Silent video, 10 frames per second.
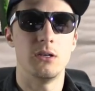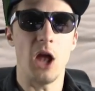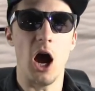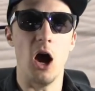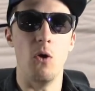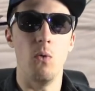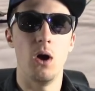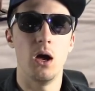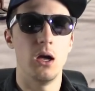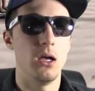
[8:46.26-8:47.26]
No!
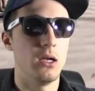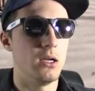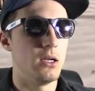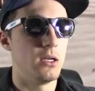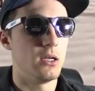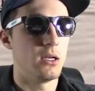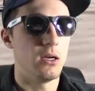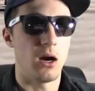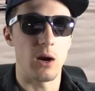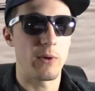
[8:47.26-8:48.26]

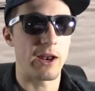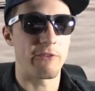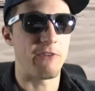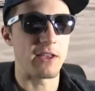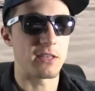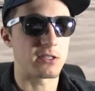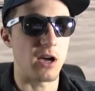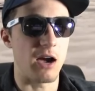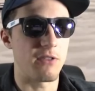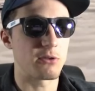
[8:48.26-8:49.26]
Alright, we gotta fight this
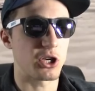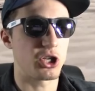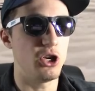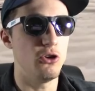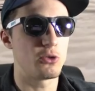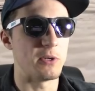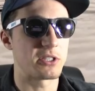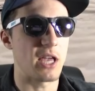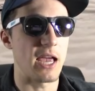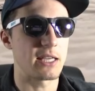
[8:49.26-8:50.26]
off. That was a huge
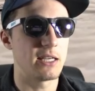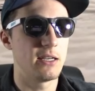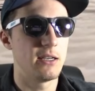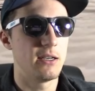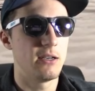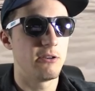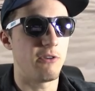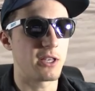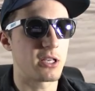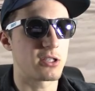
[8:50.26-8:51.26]
mistake.
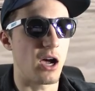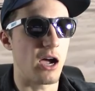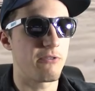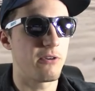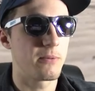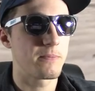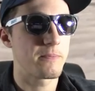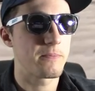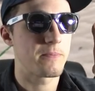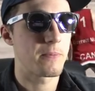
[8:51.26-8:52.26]
Fight this off.
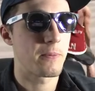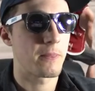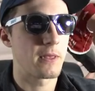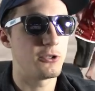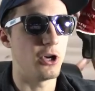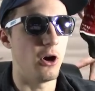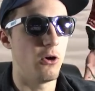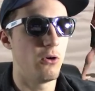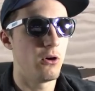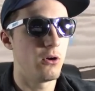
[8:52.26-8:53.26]

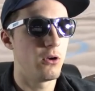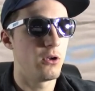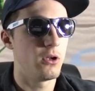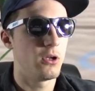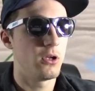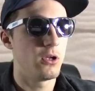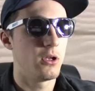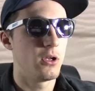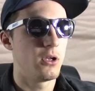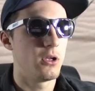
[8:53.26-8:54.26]
Joe?
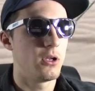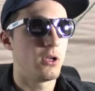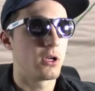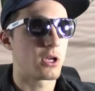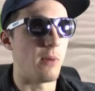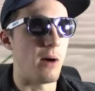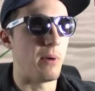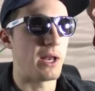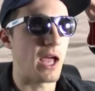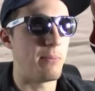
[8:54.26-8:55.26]
Come on,
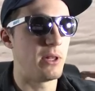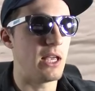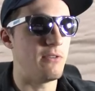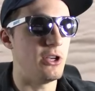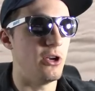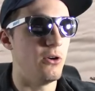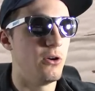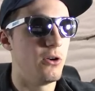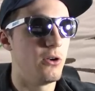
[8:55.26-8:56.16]
buddy, I believe in you.